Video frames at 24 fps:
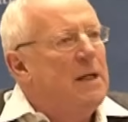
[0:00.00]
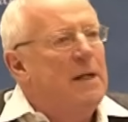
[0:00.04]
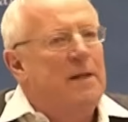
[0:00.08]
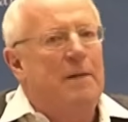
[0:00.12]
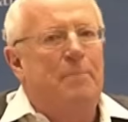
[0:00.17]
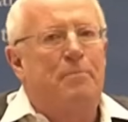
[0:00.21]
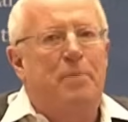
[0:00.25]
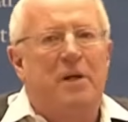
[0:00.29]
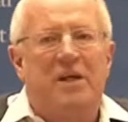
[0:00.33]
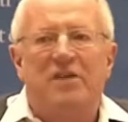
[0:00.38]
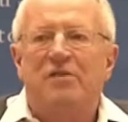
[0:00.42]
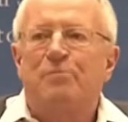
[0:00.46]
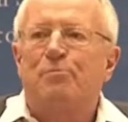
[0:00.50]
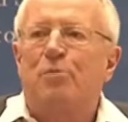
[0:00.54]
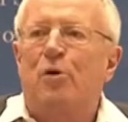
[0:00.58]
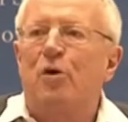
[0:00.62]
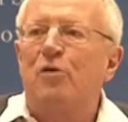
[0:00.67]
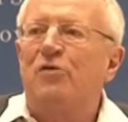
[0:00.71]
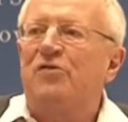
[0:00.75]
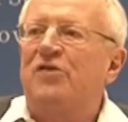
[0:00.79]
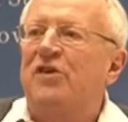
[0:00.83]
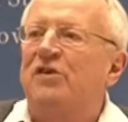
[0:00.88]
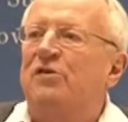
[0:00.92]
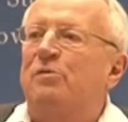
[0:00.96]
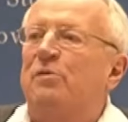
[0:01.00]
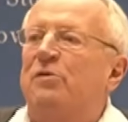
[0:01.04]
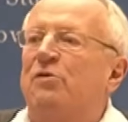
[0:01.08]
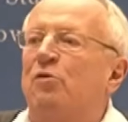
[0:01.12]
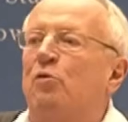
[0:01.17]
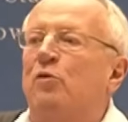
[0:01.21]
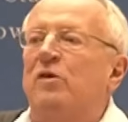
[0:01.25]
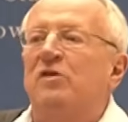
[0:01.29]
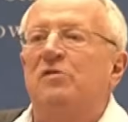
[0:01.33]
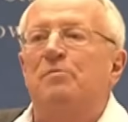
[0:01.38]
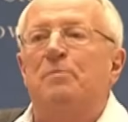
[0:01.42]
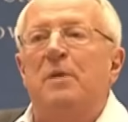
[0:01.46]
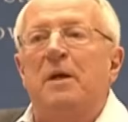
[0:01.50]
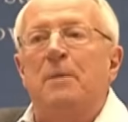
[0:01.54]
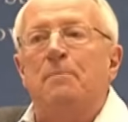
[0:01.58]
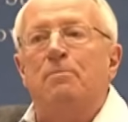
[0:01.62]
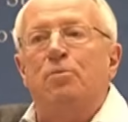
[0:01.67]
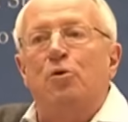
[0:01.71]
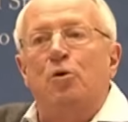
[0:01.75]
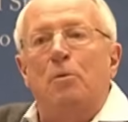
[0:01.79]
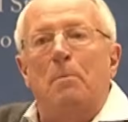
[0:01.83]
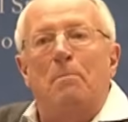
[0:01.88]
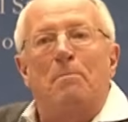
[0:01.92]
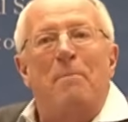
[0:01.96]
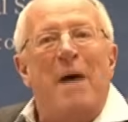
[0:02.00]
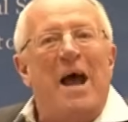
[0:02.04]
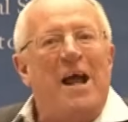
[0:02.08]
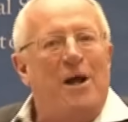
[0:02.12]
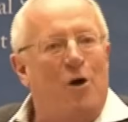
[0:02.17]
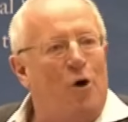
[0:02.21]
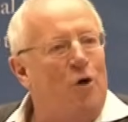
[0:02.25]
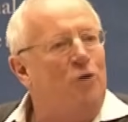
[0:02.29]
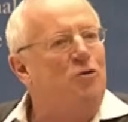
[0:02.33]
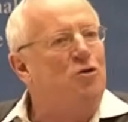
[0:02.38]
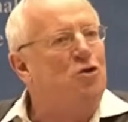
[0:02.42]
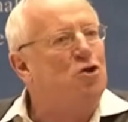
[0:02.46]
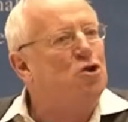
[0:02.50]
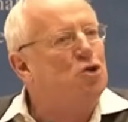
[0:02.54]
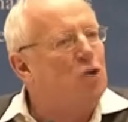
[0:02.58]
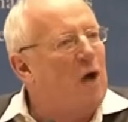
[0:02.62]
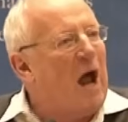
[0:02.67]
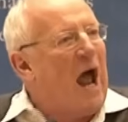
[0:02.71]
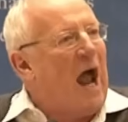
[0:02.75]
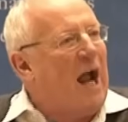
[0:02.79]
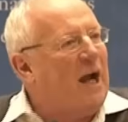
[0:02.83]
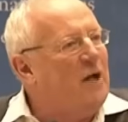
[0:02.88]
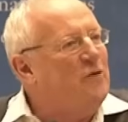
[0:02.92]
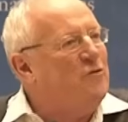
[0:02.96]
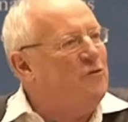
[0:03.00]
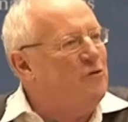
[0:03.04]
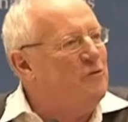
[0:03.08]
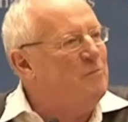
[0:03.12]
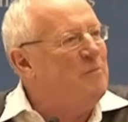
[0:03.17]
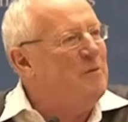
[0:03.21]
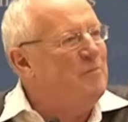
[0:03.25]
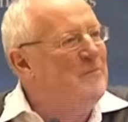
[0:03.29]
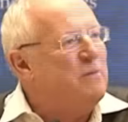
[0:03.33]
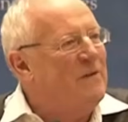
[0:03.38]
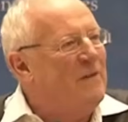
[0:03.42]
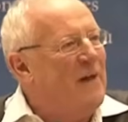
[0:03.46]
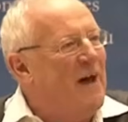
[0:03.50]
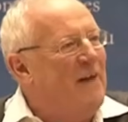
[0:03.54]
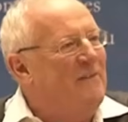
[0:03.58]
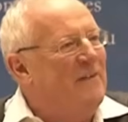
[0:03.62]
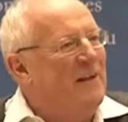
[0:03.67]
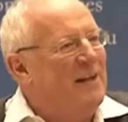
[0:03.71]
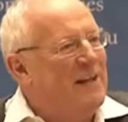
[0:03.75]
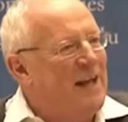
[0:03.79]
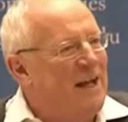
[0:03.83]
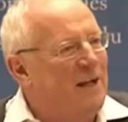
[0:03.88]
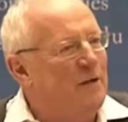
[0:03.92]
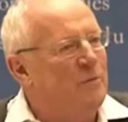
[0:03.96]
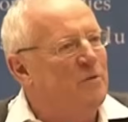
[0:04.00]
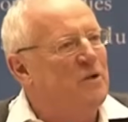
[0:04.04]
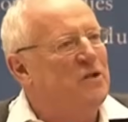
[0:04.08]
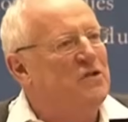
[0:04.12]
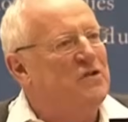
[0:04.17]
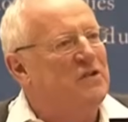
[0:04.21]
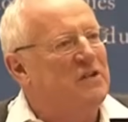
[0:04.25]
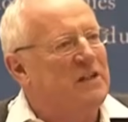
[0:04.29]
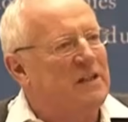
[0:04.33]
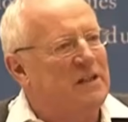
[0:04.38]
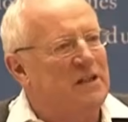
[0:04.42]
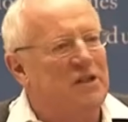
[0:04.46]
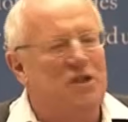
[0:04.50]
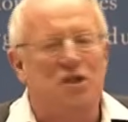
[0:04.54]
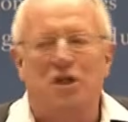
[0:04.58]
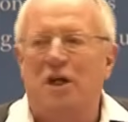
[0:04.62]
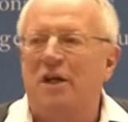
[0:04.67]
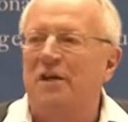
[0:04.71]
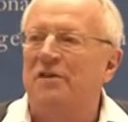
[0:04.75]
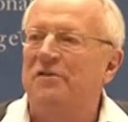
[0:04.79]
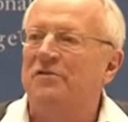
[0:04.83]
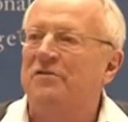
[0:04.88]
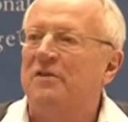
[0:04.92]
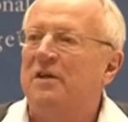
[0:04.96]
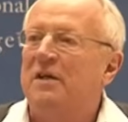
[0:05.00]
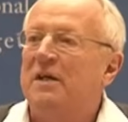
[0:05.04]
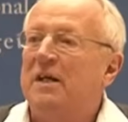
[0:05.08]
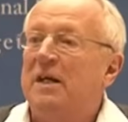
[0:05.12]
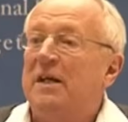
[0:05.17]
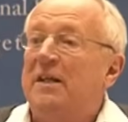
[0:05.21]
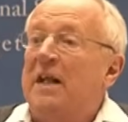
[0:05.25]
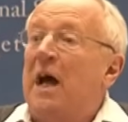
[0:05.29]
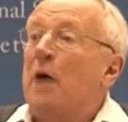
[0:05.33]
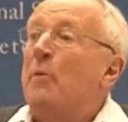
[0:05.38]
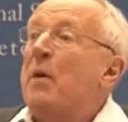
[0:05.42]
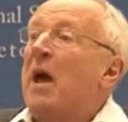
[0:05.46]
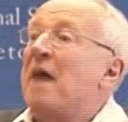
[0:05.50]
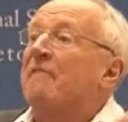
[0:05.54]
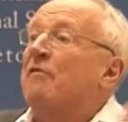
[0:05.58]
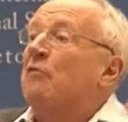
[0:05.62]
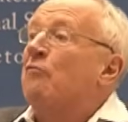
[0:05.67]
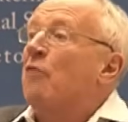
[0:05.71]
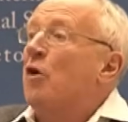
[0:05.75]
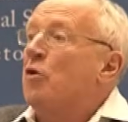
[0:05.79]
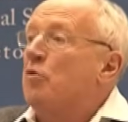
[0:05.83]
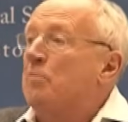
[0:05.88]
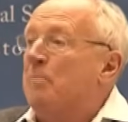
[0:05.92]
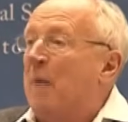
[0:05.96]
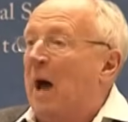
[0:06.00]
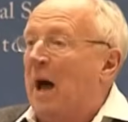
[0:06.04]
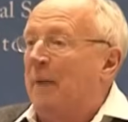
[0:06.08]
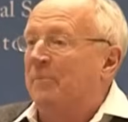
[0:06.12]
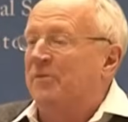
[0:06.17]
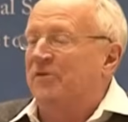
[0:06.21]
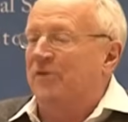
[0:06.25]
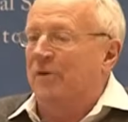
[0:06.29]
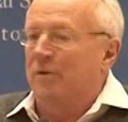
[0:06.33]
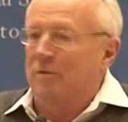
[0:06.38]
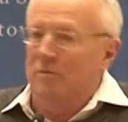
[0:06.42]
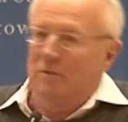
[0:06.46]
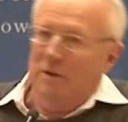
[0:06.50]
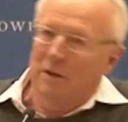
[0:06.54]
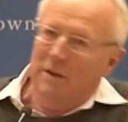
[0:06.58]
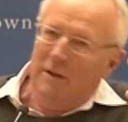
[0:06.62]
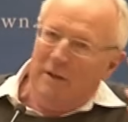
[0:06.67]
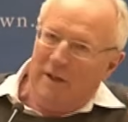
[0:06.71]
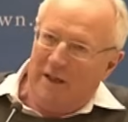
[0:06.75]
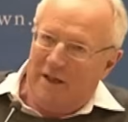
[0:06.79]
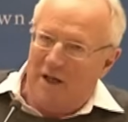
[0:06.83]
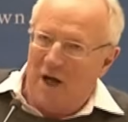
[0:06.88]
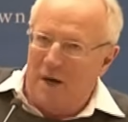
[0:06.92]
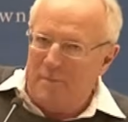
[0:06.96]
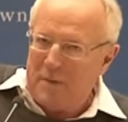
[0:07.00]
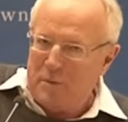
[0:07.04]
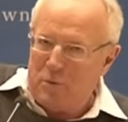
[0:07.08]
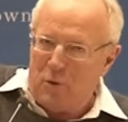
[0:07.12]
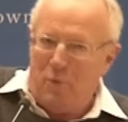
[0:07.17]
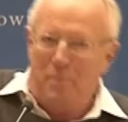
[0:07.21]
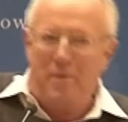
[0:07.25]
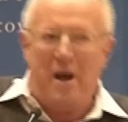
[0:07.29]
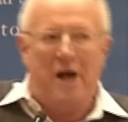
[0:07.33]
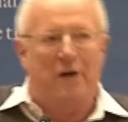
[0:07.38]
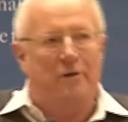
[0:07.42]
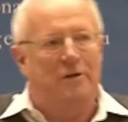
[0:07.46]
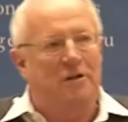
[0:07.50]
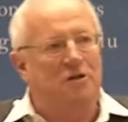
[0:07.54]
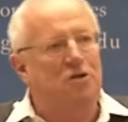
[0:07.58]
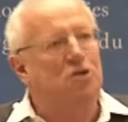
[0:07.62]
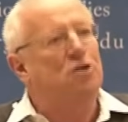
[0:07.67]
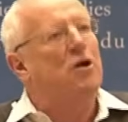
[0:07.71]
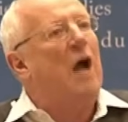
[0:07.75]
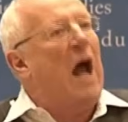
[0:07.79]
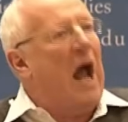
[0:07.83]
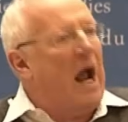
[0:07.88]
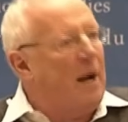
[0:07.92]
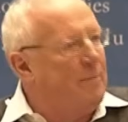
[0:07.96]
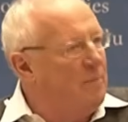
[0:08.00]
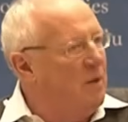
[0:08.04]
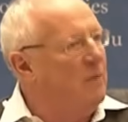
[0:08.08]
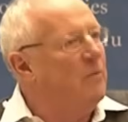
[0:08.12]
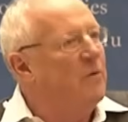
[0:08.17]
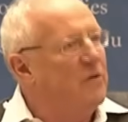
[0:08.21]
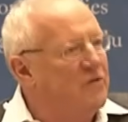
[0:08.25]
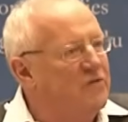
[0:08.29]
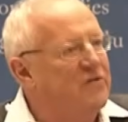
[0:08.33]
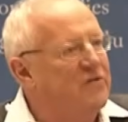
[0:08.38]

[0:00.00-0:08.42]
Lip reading: The peace process was always being put back on track. Do you remember that, the language, the cliches? Now we have a roadmap, so it can't be put back on a track, but we'll